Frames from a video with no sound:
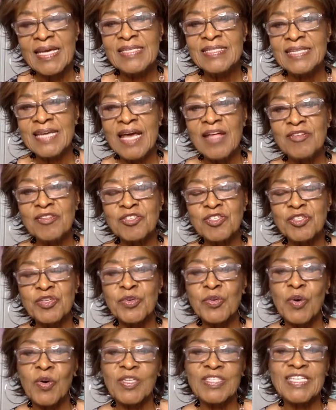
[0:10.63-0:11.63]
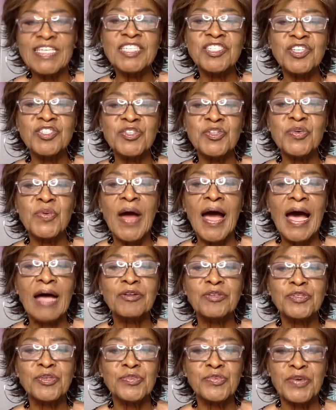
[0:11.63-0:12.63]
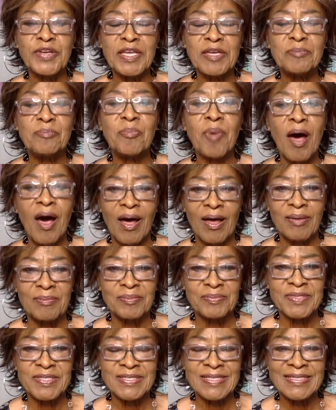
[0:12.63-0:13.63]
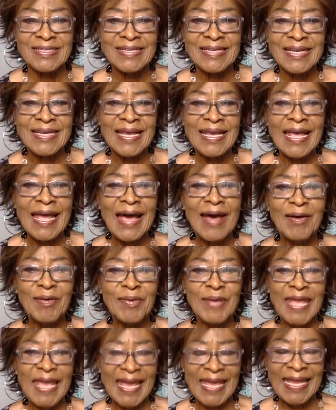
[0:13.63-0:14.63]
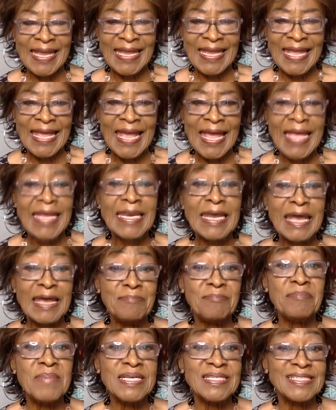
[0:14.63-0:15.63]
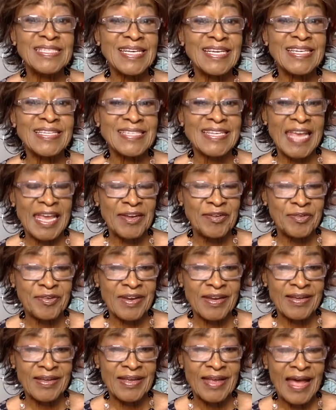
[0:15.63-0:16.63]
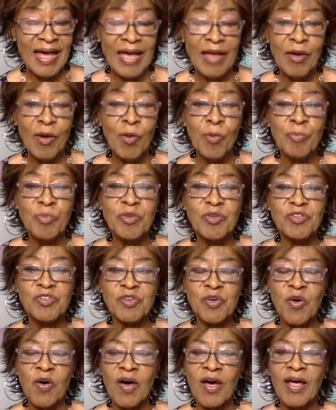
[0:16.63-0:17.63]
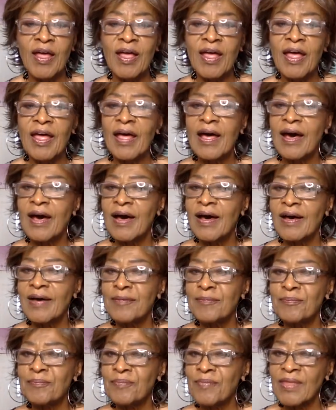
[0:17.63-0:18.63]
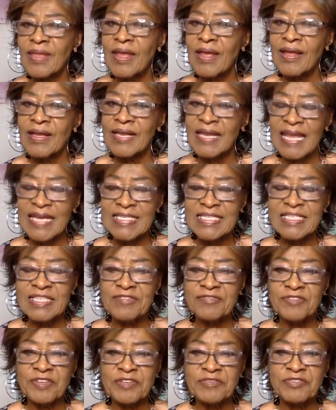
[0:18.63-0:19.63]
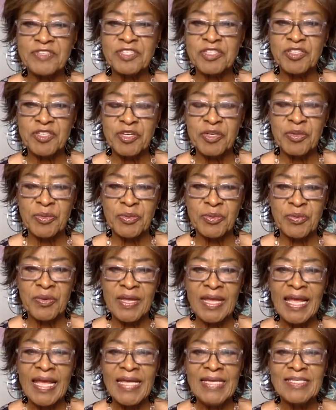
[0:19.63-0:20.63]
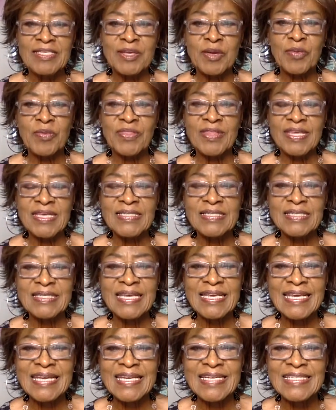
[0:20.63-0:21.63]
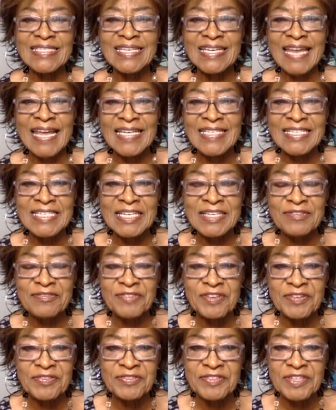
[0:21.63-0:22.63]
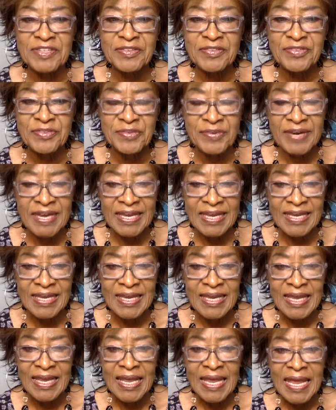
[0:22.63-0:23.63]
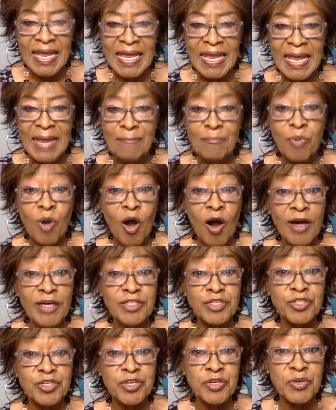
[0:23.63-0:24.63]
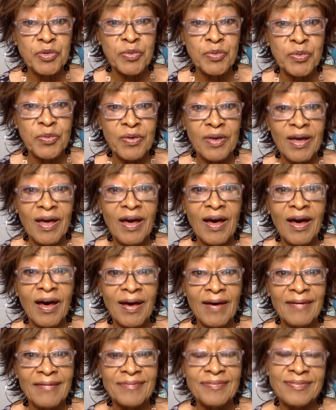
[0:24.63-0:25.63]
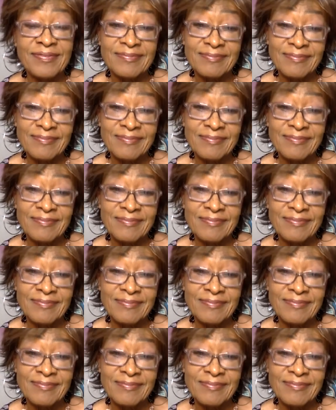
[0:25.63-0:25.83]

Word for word: tells you or teaches you how to read palms. Okay, and I'm Mystic Cassandria. I hope you saw uh, lesson 52. So this is lesson 53, part two of